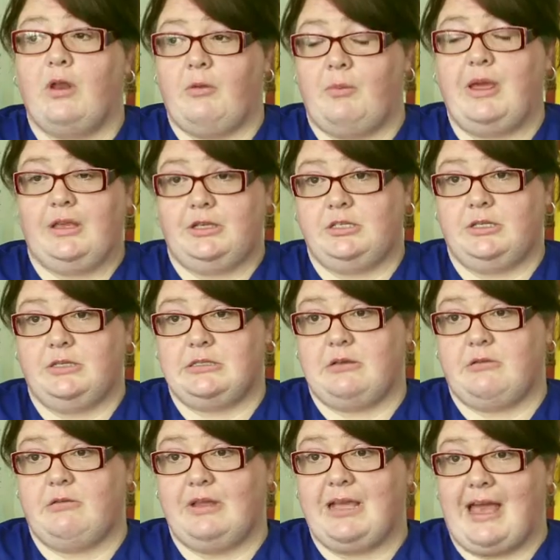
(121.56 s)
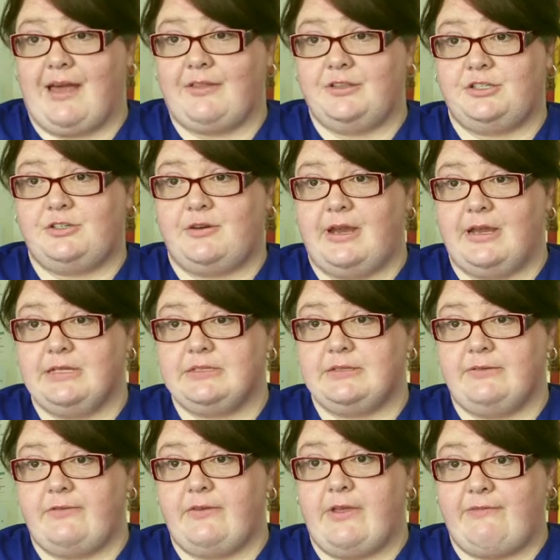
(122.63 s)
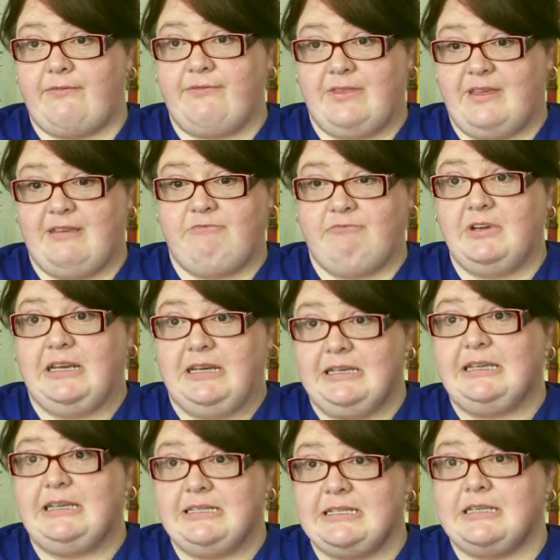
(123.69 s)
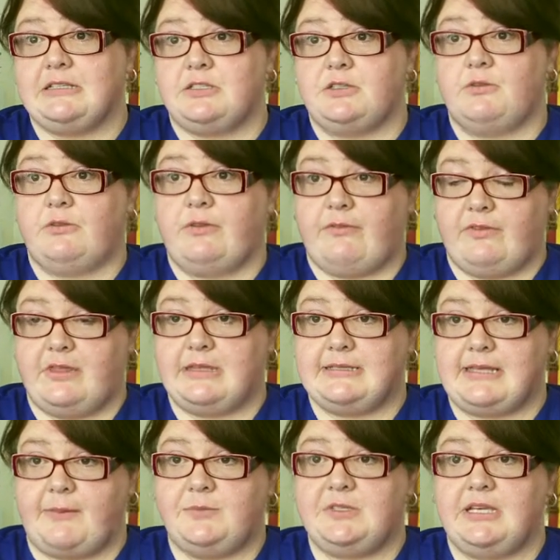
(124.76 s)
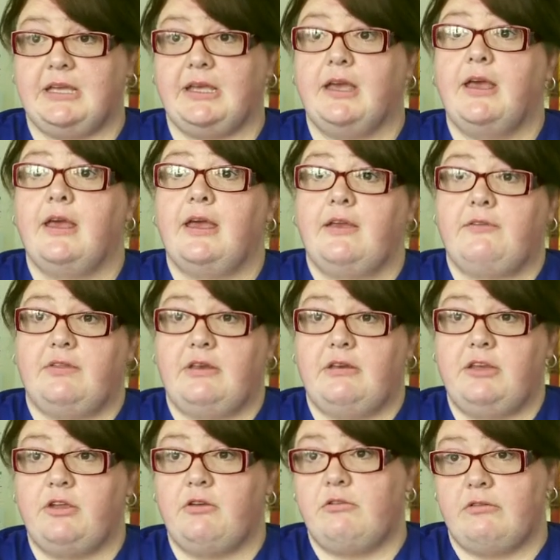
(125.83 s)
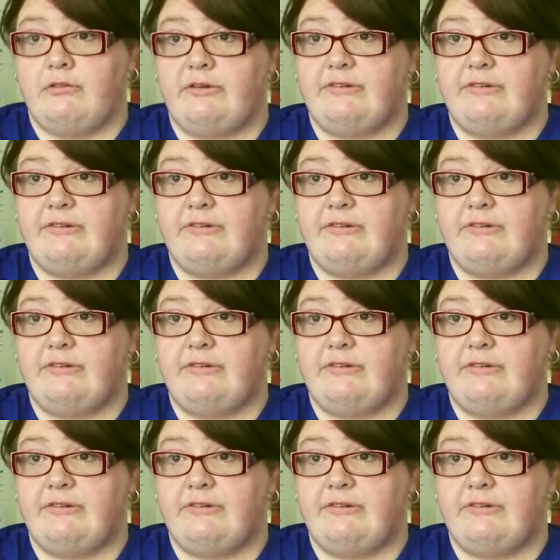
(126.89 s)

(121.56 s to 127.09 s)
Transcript: our patients are only catheterised if they really need it, so if they're septic, if they're in urinary